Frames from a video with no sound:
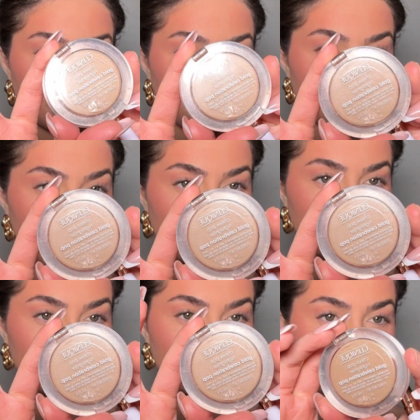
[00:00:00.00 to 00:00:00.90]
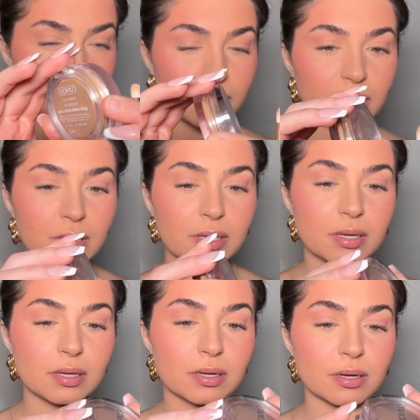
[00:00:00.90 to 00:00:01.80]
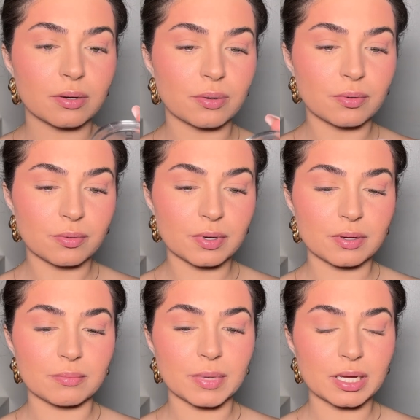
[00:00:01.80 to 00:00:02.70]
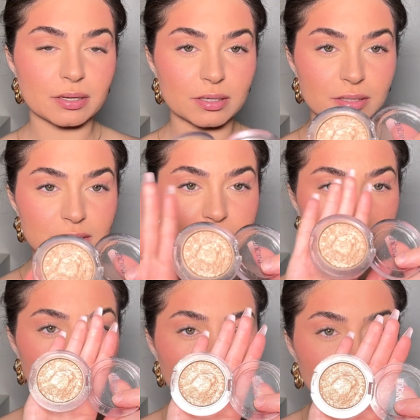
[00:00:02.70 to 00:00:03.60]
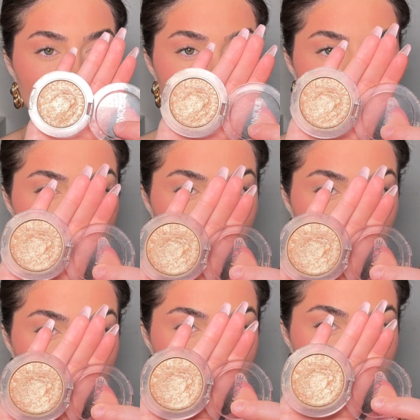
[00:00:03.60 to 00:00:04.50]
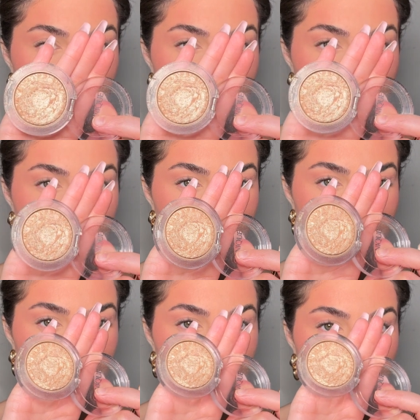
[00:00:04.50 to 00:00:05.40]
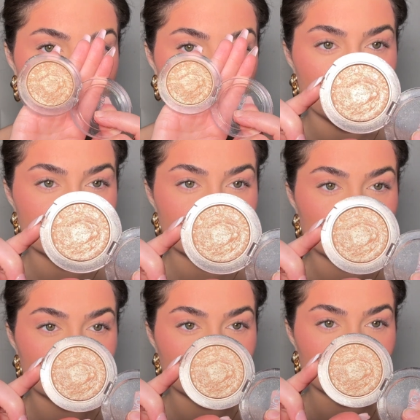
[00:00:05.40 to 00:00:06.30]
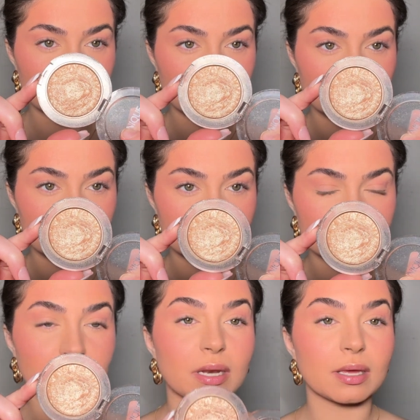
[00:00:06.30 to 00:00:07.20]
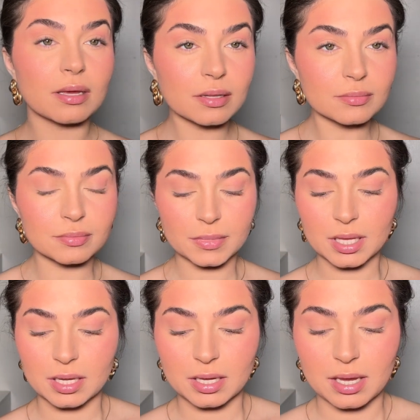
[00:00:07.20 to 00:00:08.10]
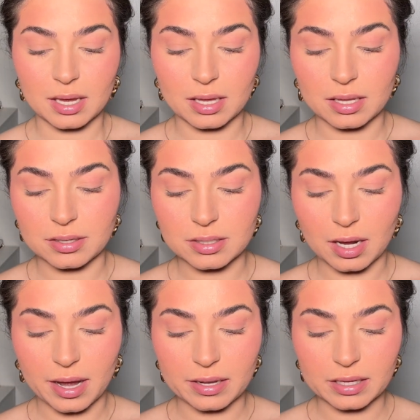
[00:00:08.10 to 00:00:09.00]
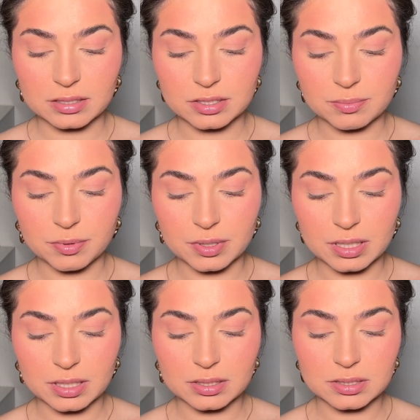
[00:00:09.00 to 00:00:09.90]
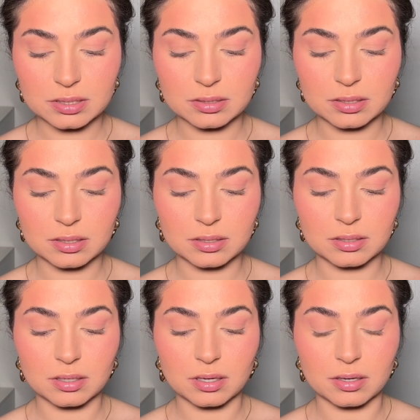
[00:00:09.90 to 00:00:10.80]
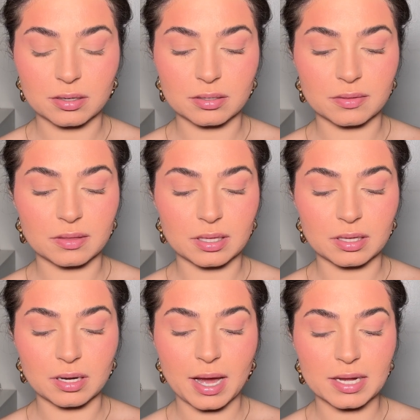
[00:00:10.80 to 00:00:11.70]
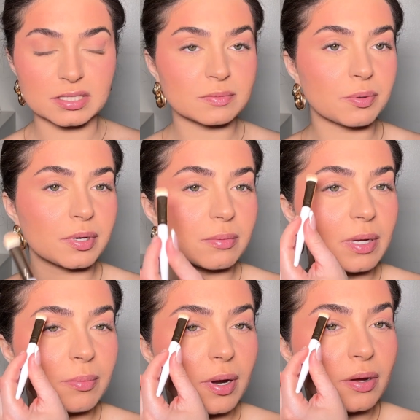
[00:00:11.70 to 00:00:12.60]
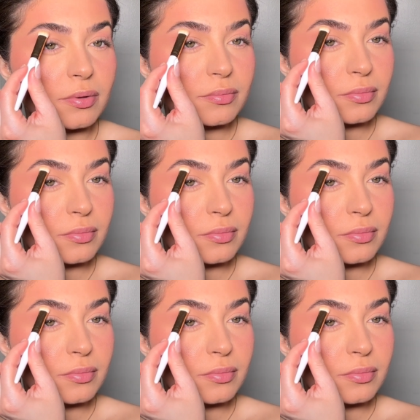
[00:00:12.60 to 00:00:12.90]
Pop. Oh my goodness, look how gorgeous that is. Absolutely stunning. And I like to put it on the highest point of my brow,